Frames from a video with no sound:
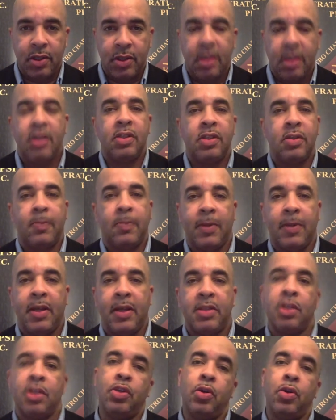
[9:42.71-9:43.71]
is the place
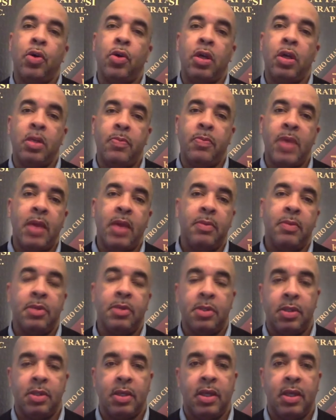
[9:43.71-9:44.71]
that you're going to be able
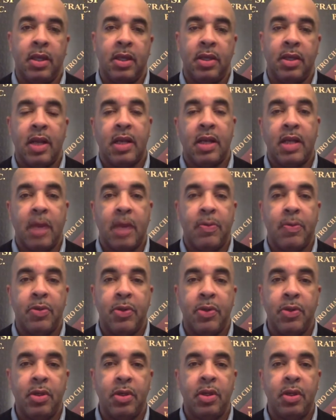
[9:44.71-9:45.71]
to get the
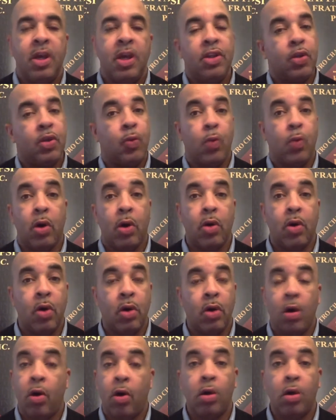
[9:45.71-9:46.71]
opportunity to work on
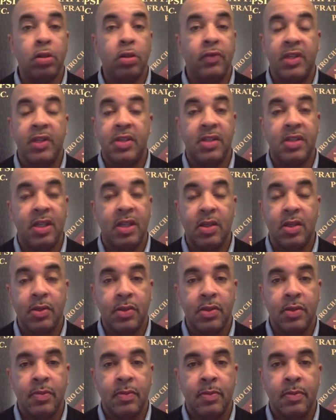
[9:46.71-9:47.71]
all of these
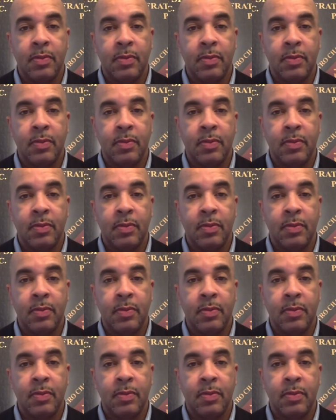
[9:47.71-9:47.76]
skills.